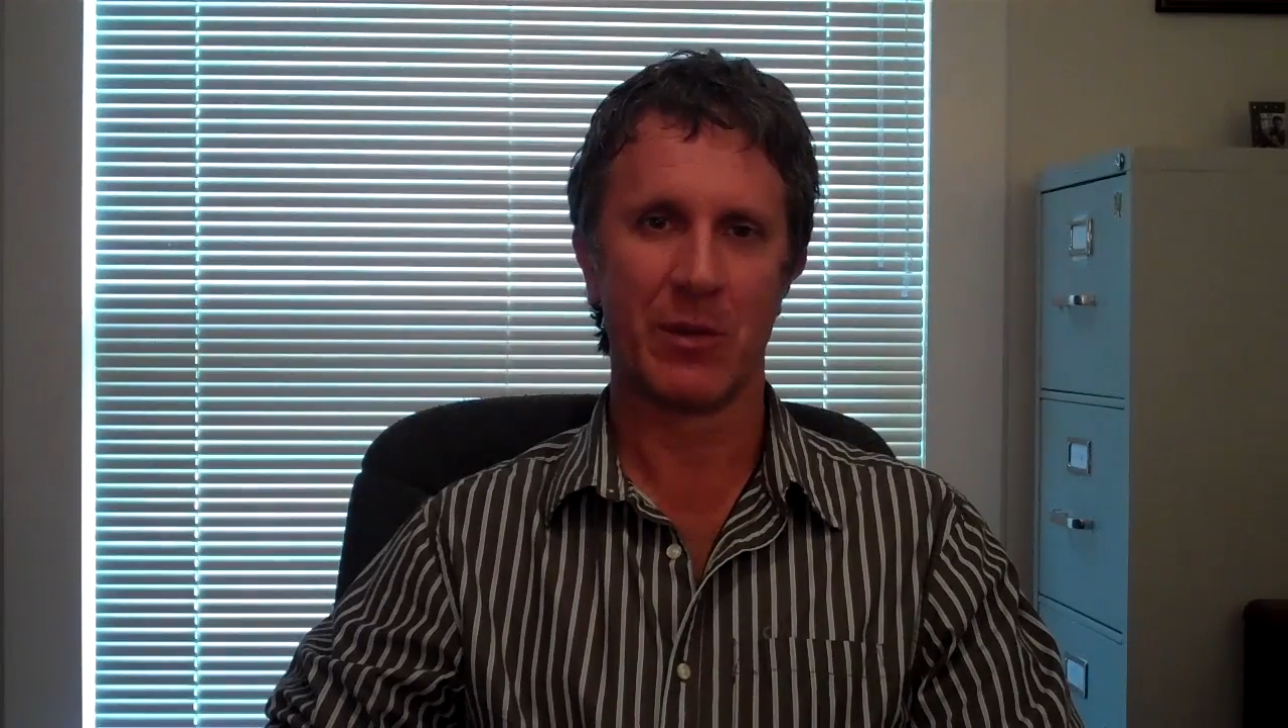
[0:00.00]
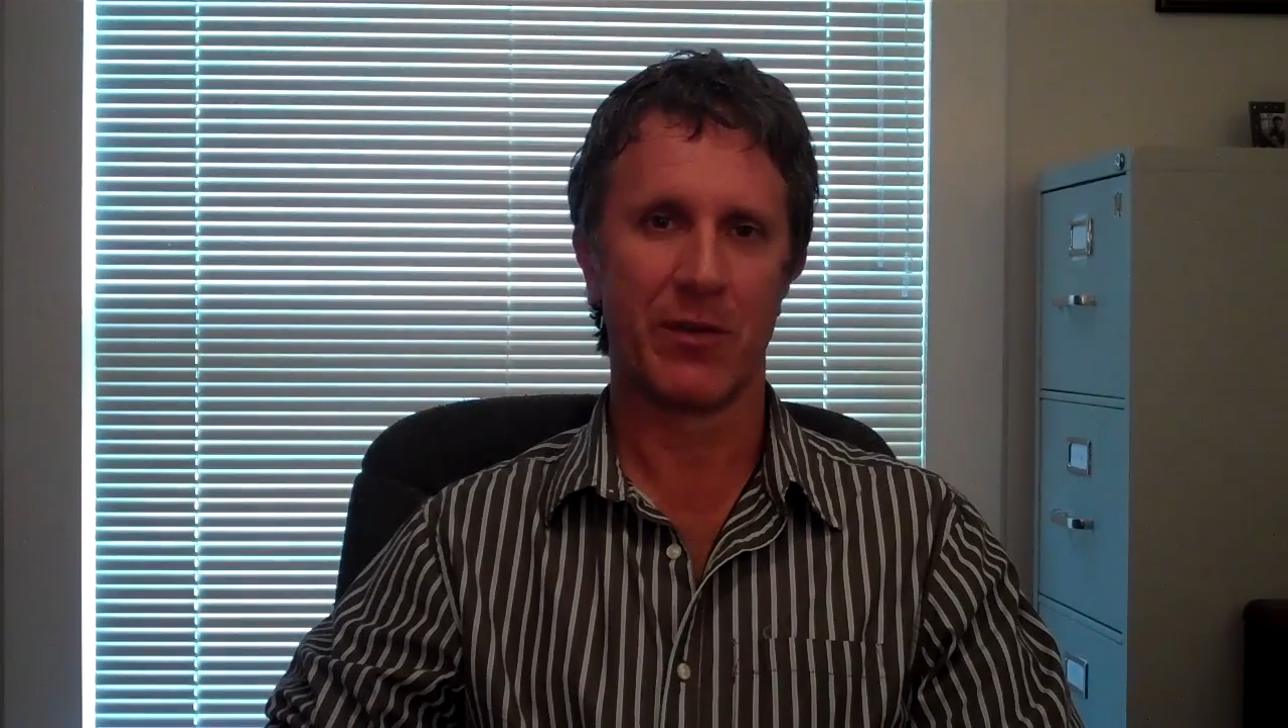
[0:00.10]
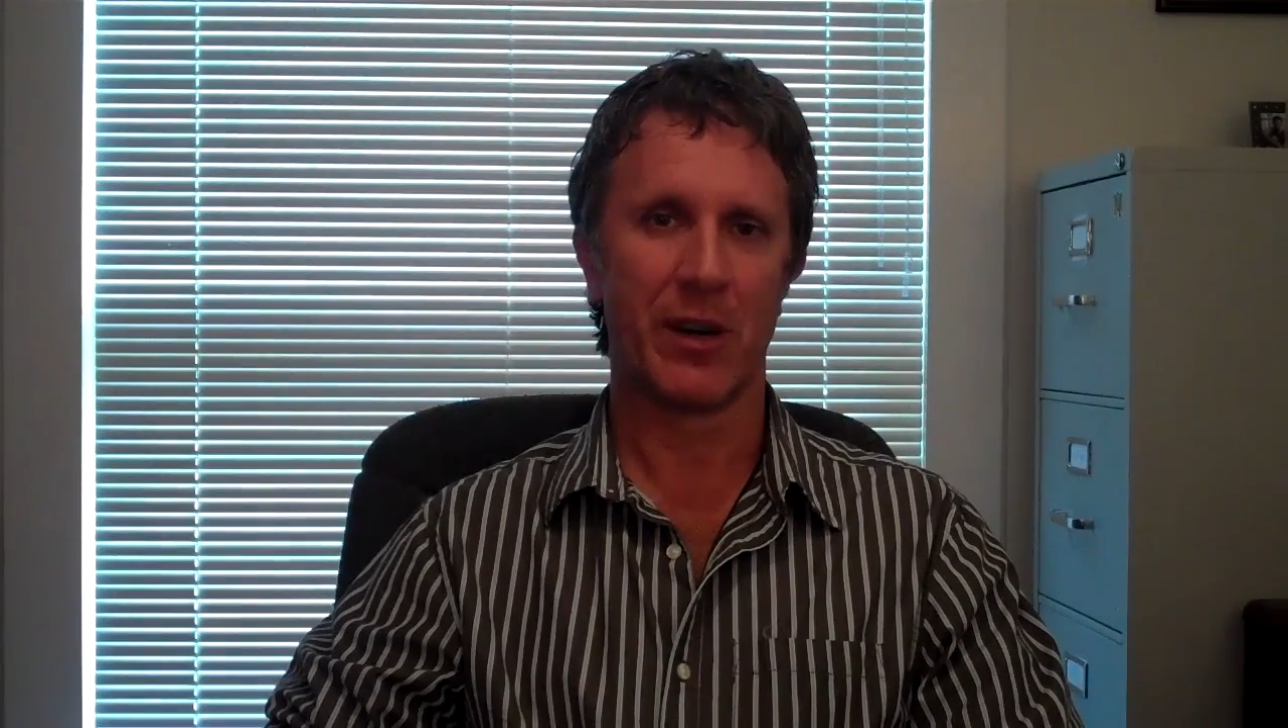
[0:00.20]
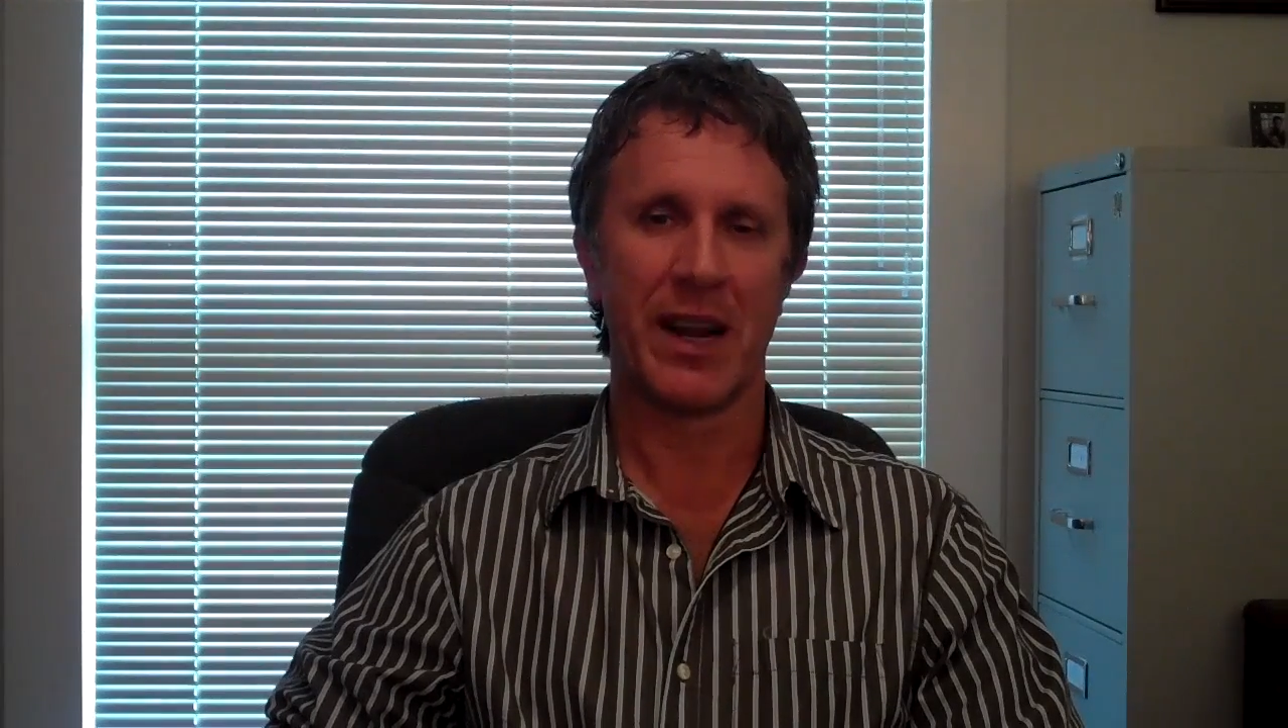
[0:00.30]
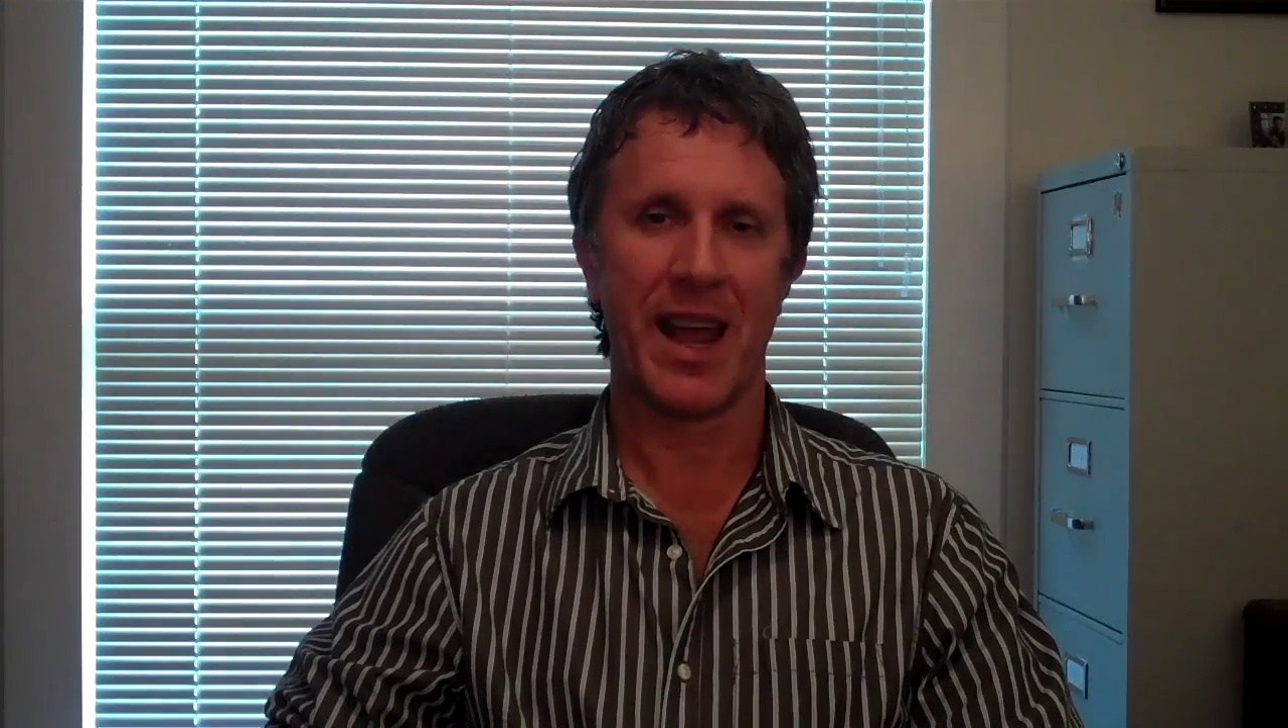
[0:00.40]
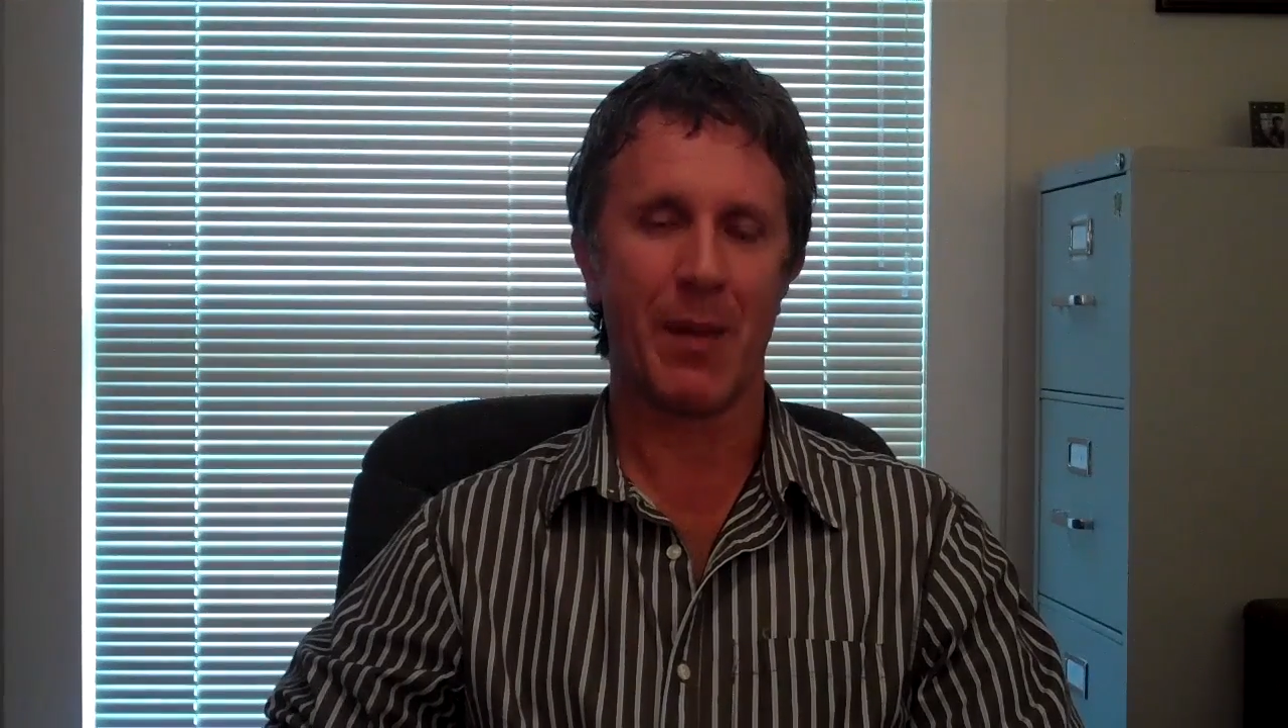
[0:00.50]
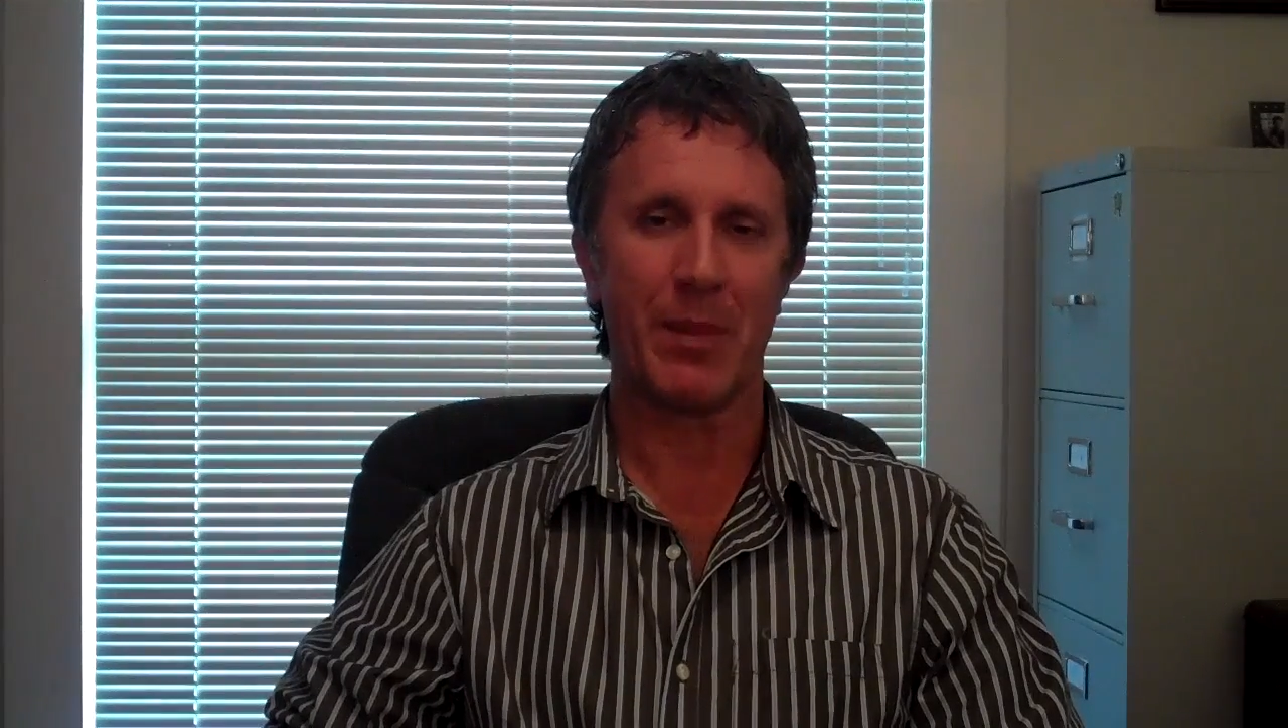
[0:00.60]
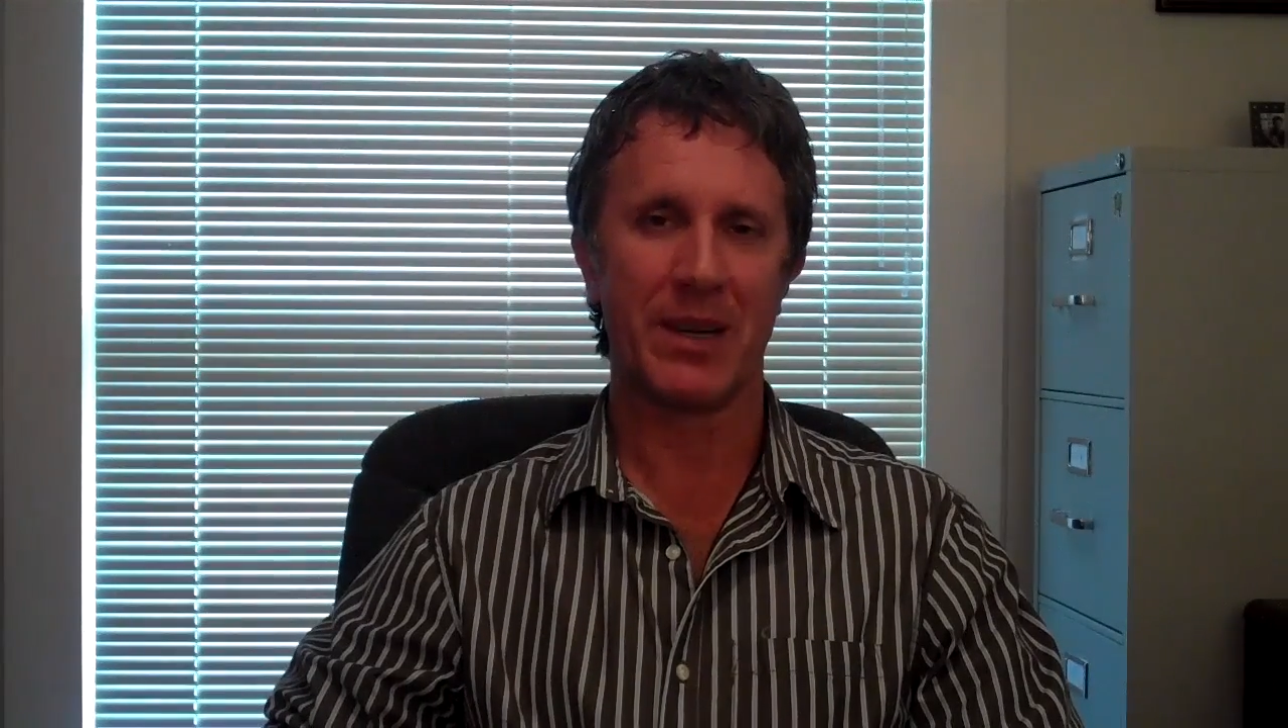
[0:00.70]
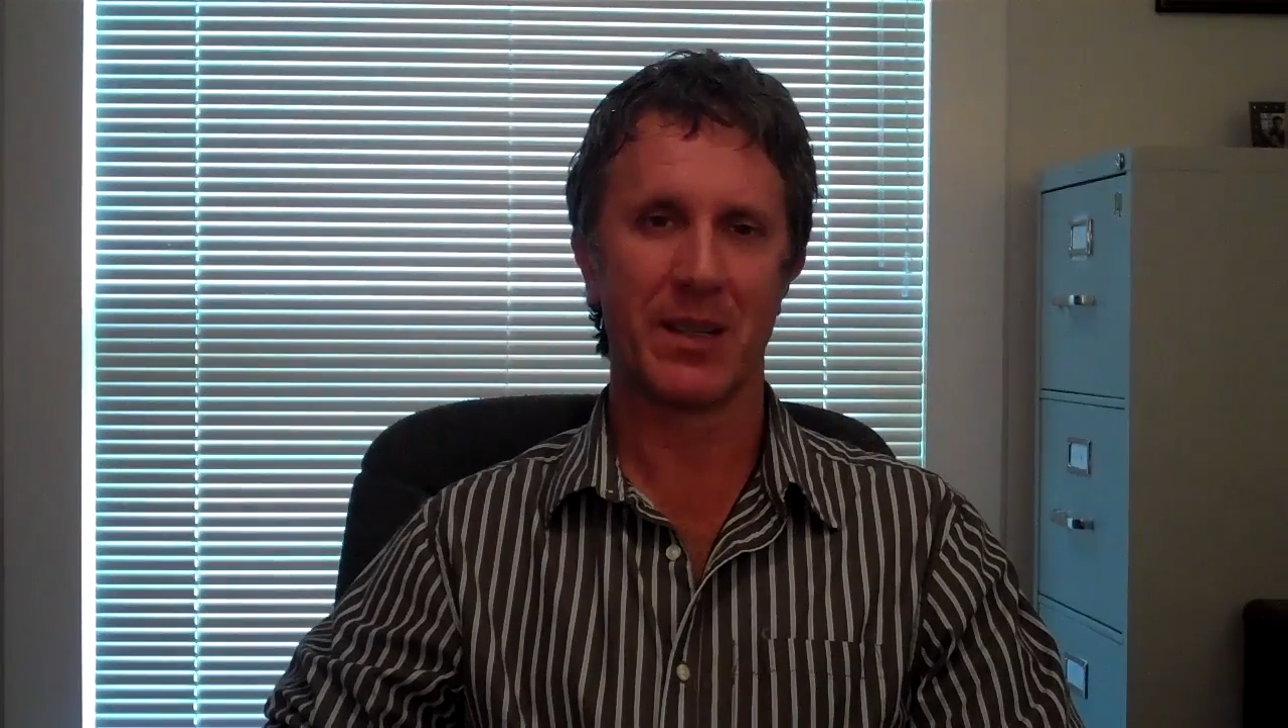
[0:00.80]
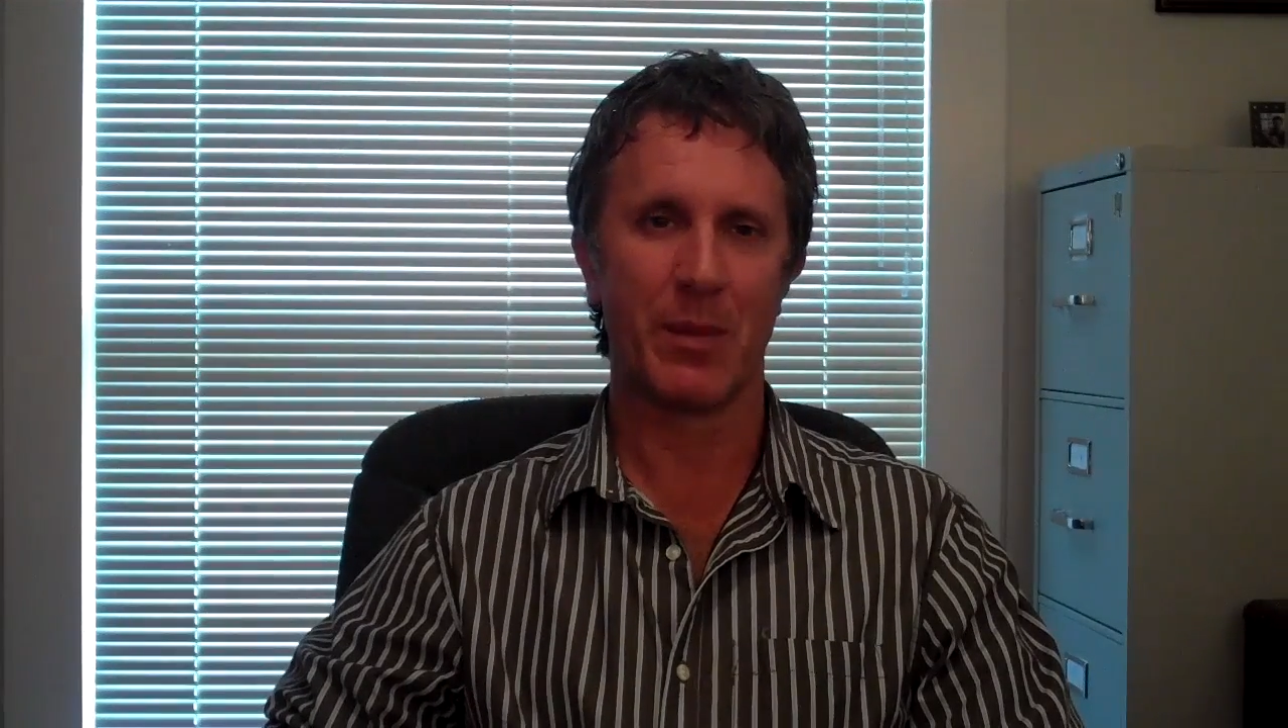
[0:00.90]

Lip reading: He was very happy